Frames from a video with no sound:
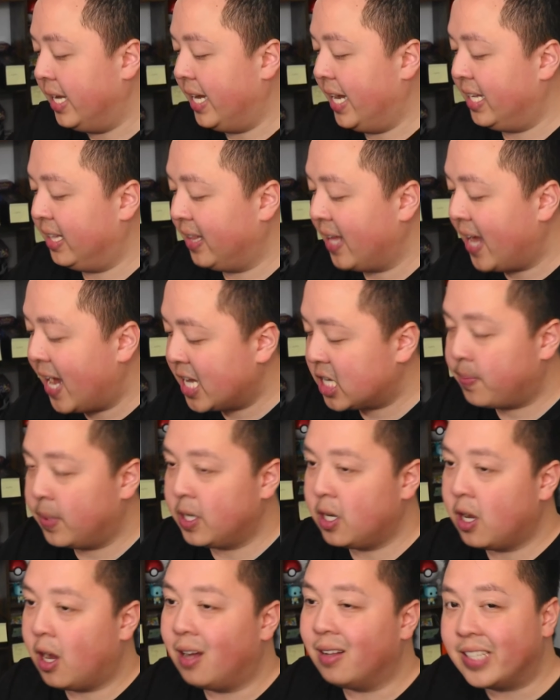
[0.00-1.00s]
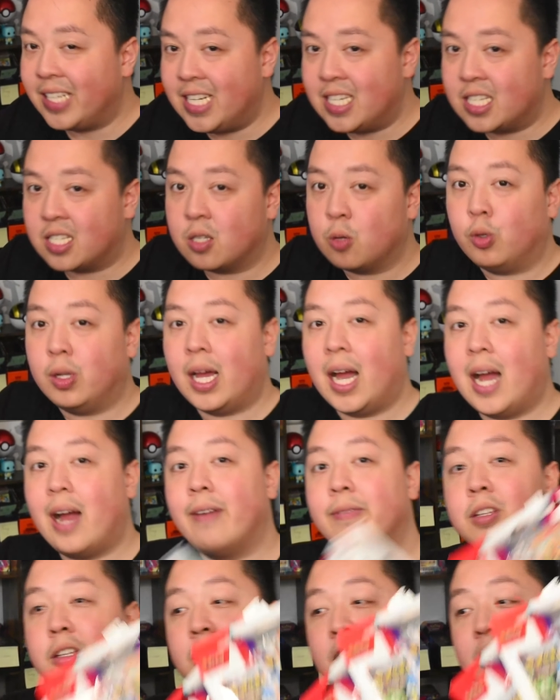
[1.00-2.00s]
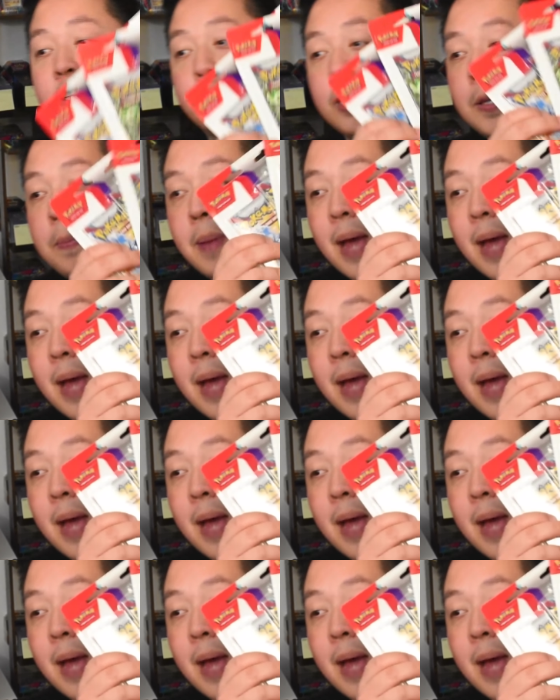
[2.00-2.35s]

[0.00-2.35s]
And last but not least, we'll have the three